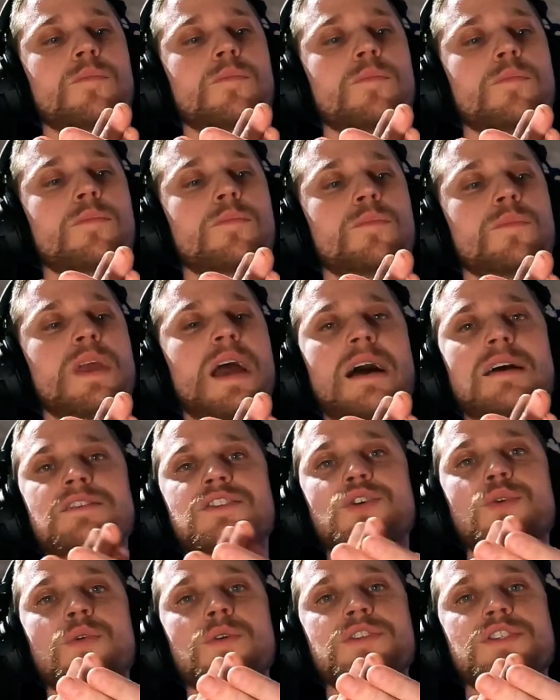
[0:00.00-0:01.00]
yeah,
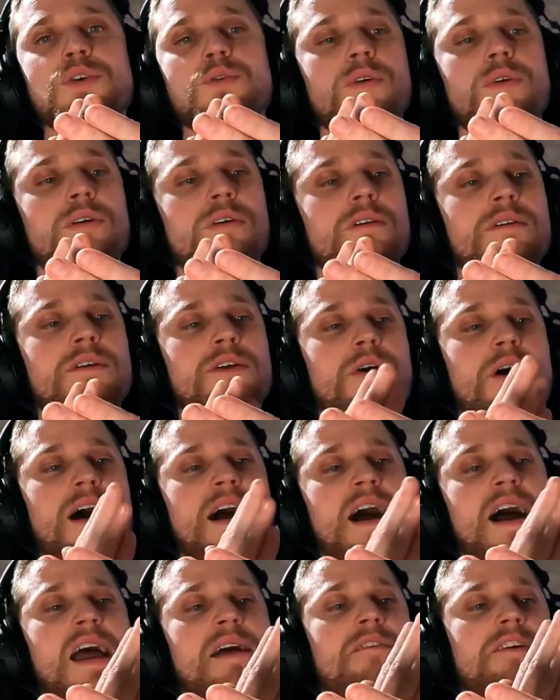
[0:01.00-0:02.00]
so you know,
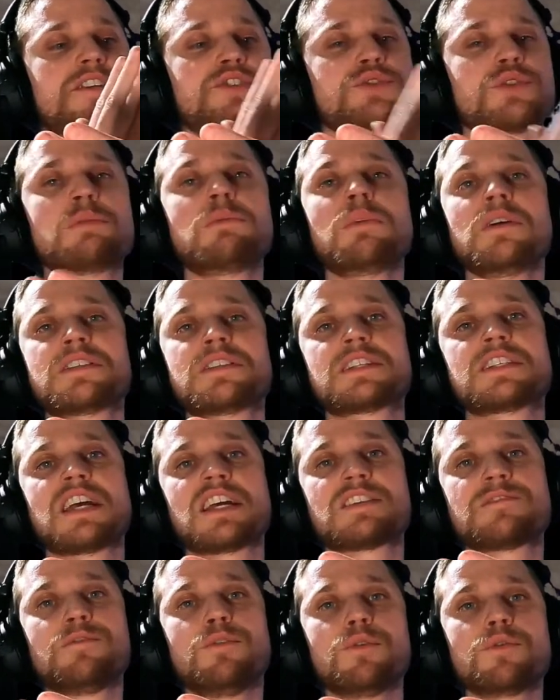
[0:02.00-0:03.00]
I have extremely
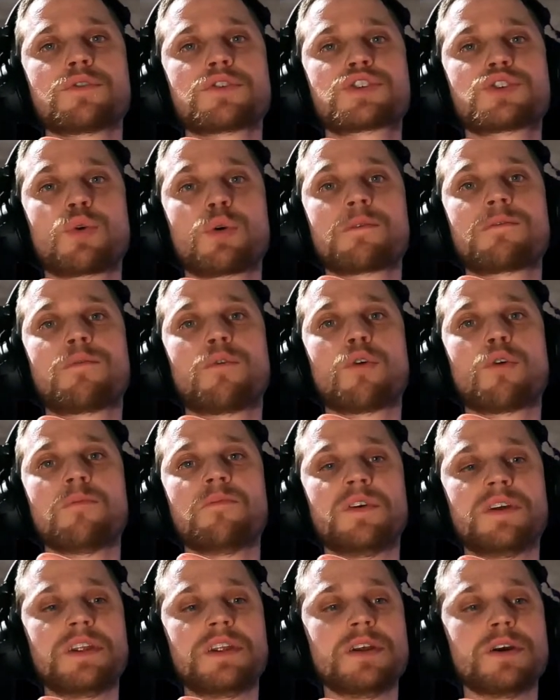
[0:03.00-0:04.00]
successful short form
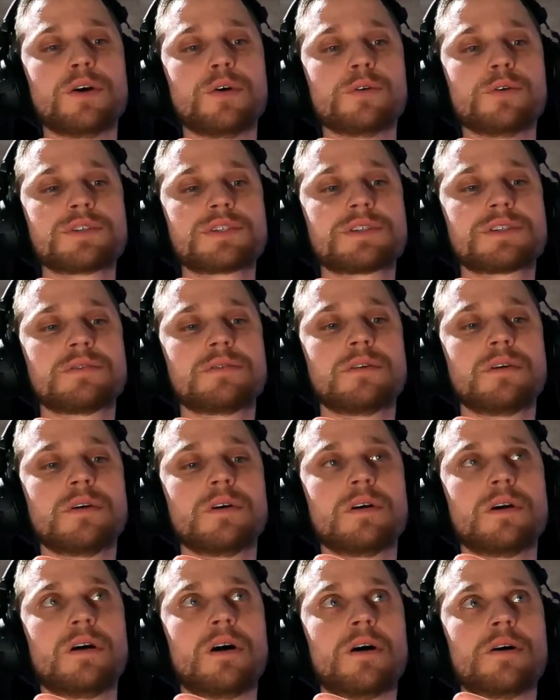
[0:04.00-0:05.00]
videos
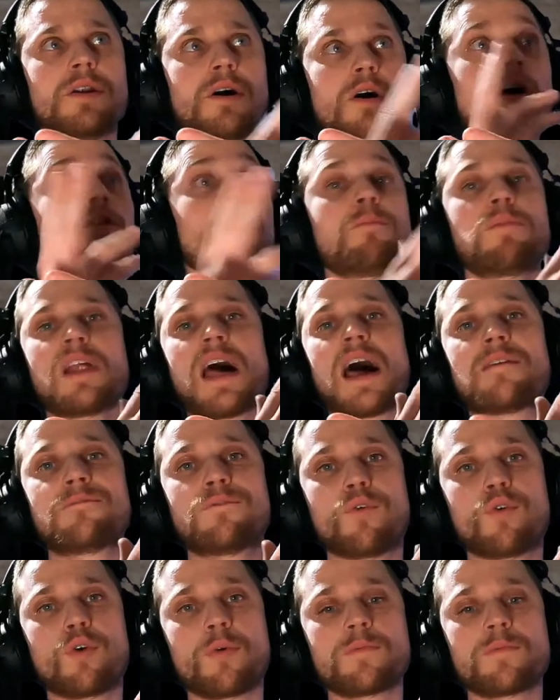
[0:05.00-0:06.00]
on all the
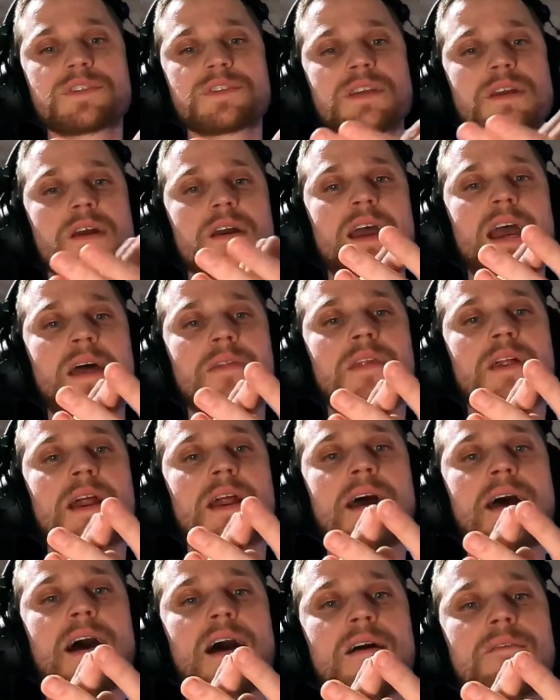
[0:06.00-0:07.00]
platforms, and then I
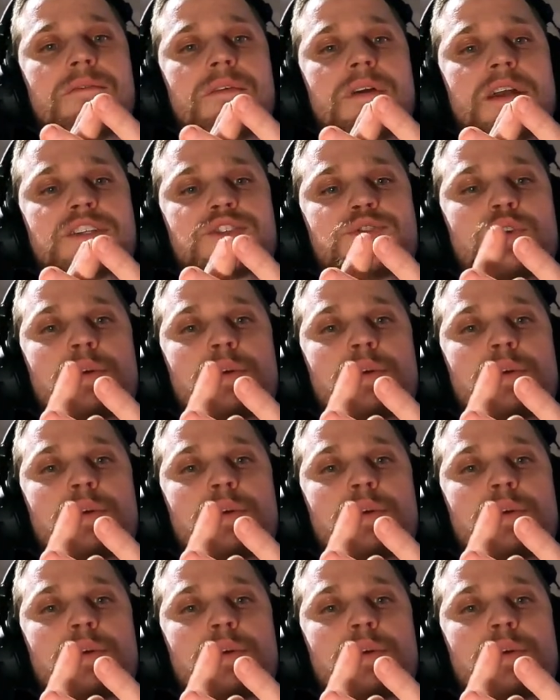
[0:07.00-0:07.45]
have extremely